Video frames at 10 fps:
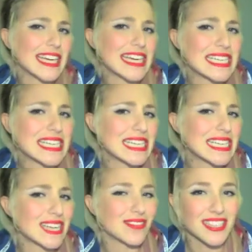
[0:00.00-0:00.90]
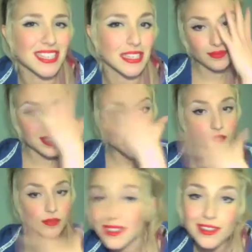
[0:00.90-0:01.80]
had enough sleep. Skin.
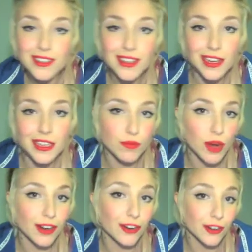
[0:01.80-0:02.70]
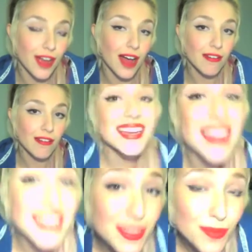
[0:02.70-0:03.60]
Clear skin is a marker of health. A nice